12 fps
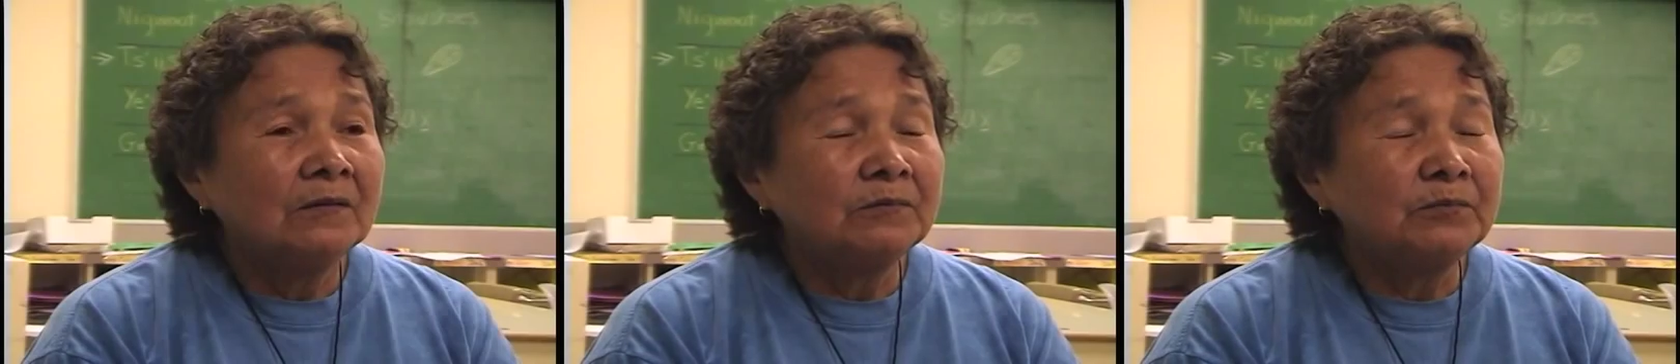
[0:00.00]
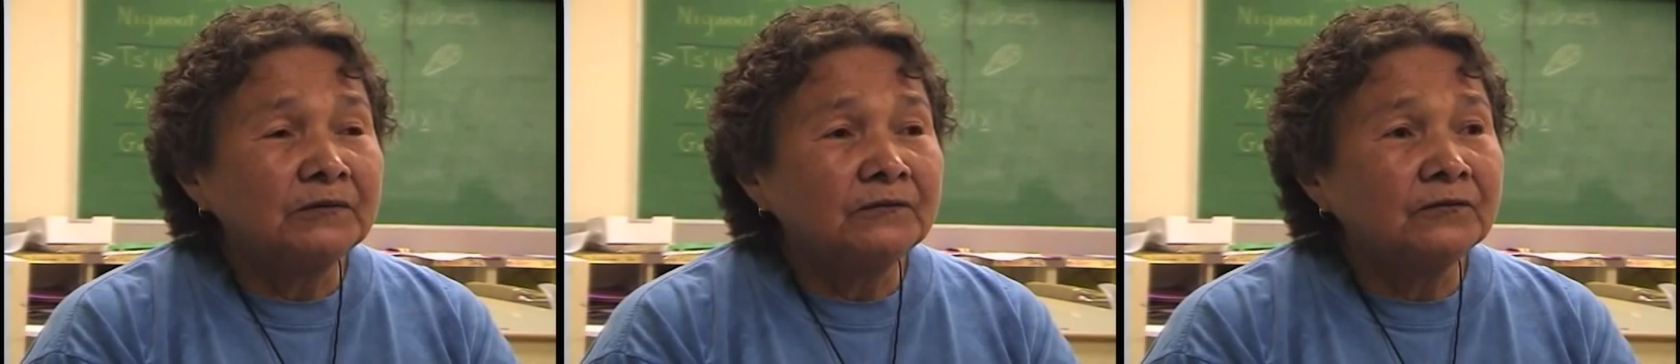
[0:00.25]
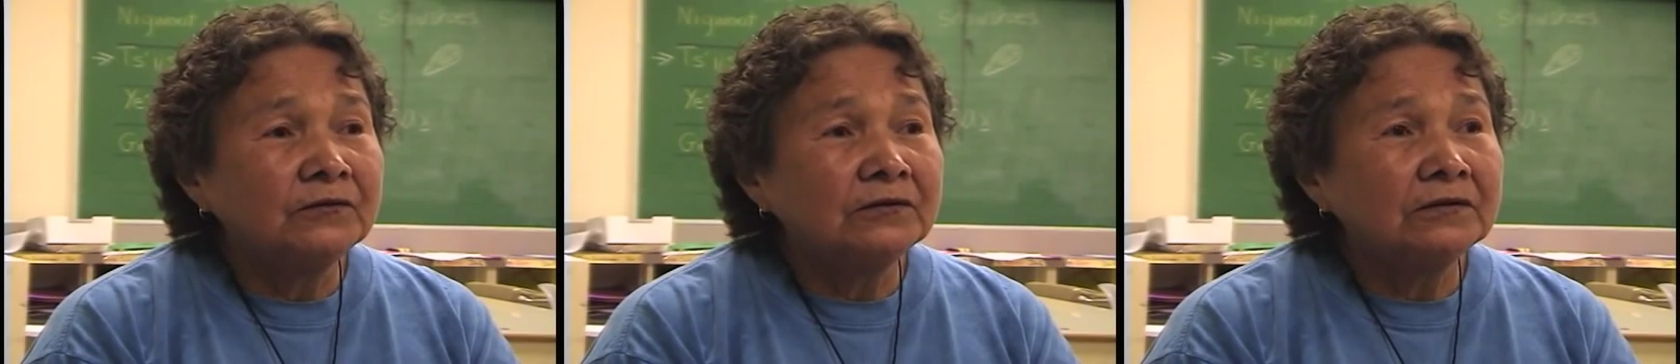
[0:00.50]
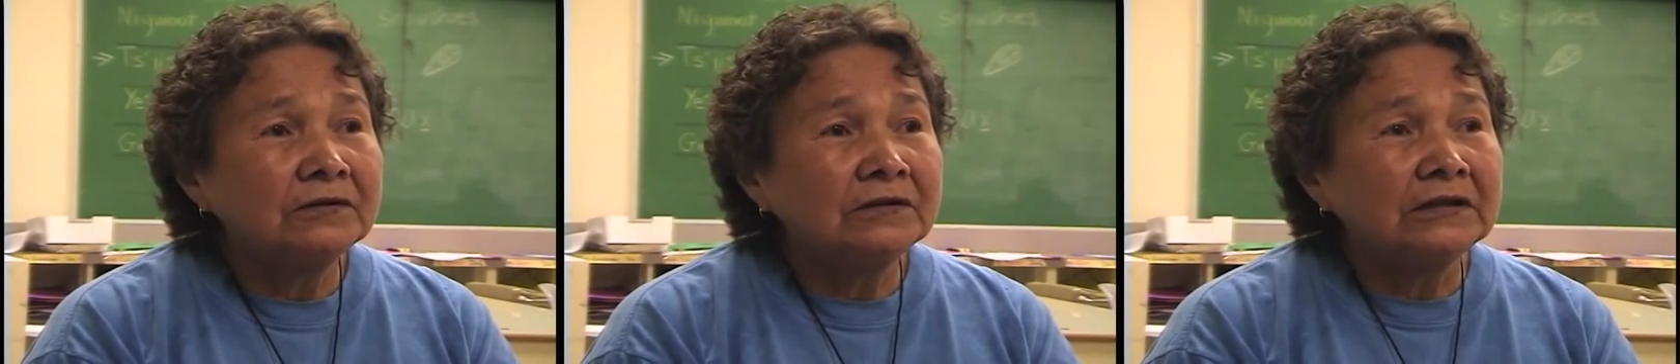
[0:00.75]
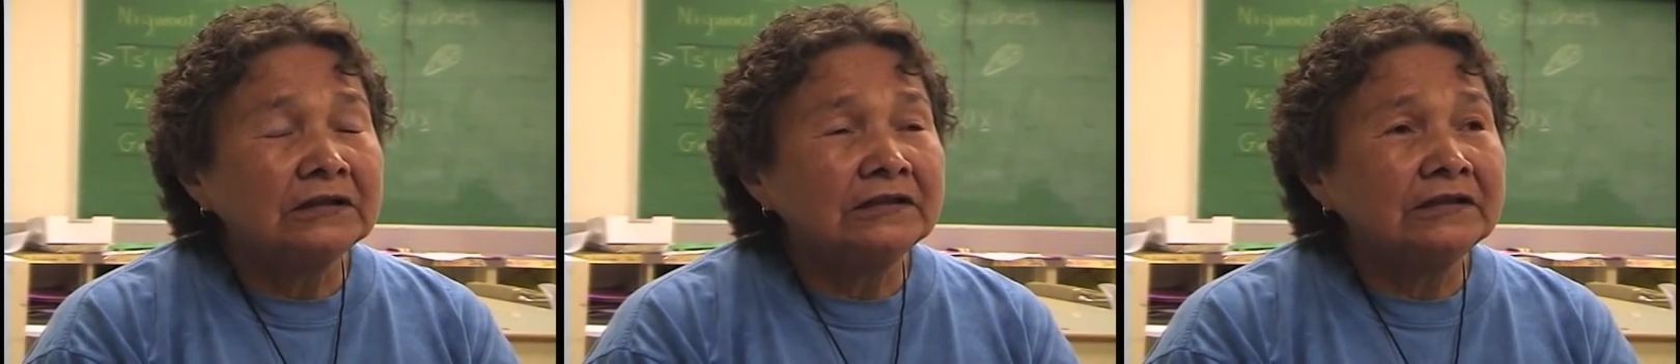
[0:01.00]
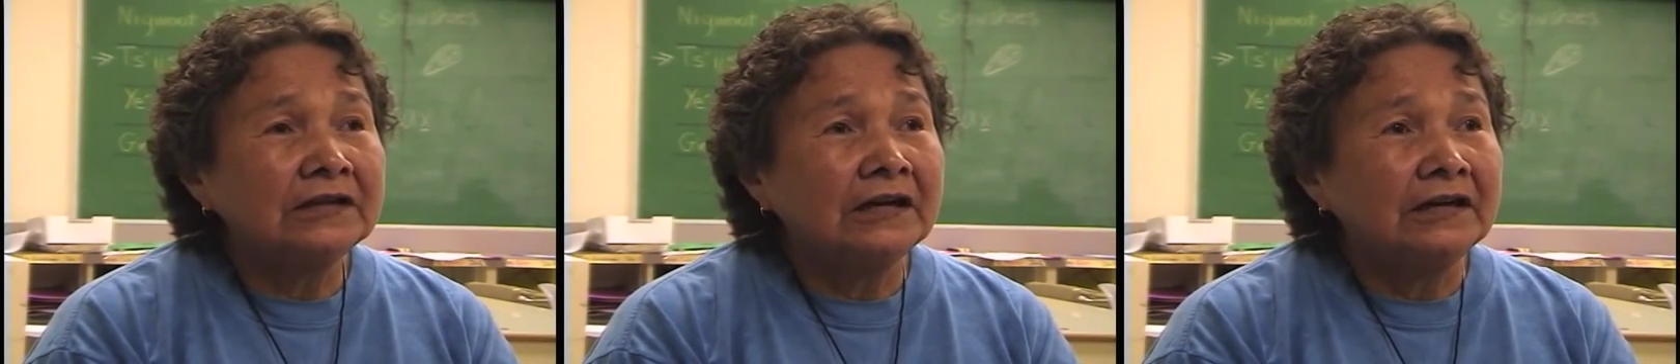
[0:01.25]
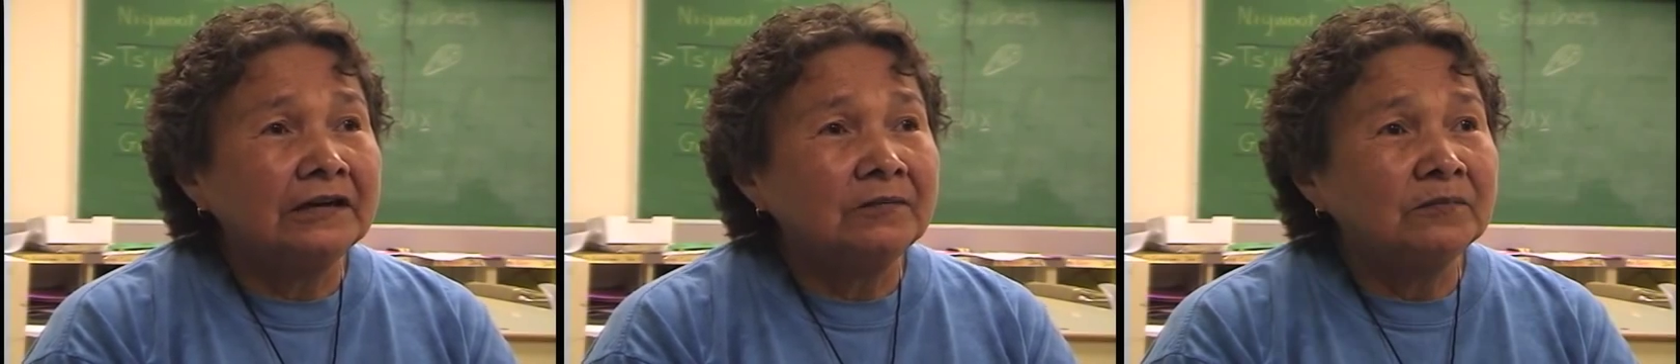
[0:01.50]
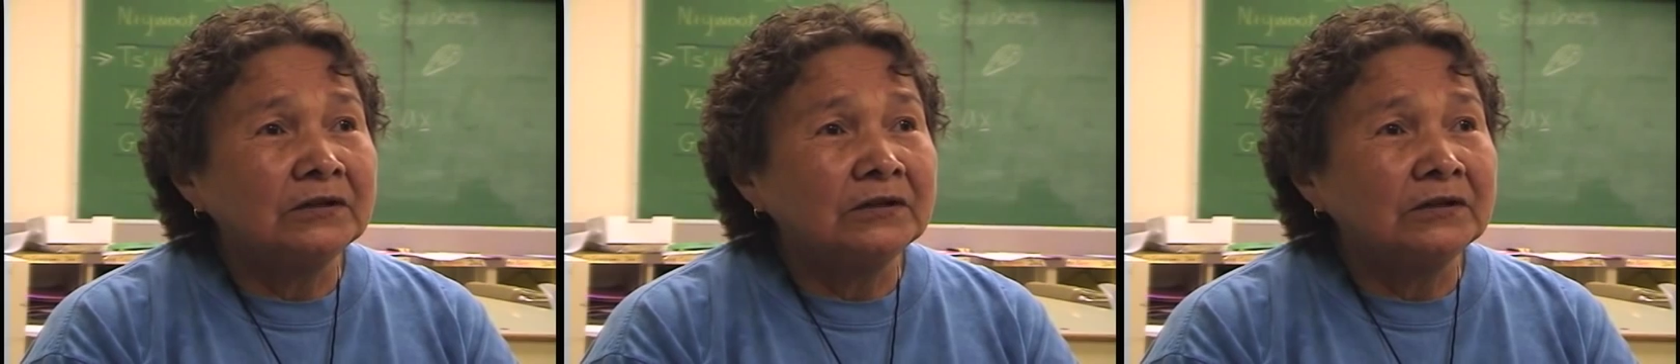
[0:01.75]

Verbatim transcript: Before our time,